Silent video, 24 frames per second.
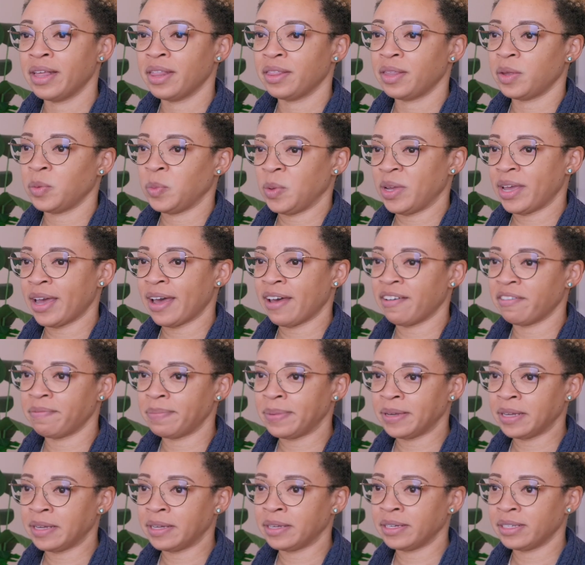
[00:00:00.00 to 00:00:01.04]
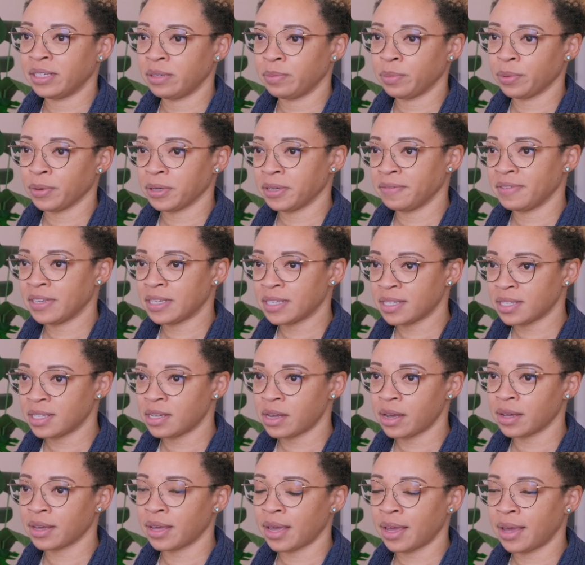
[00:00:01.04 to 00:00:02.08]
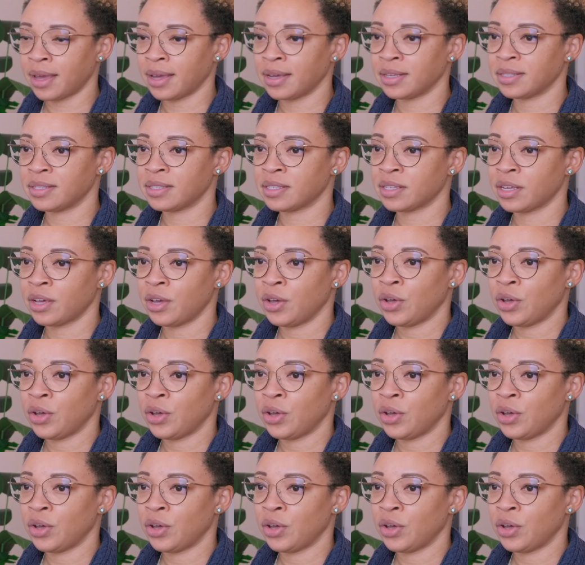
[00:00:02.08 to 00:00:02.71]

than we have been in previous decades.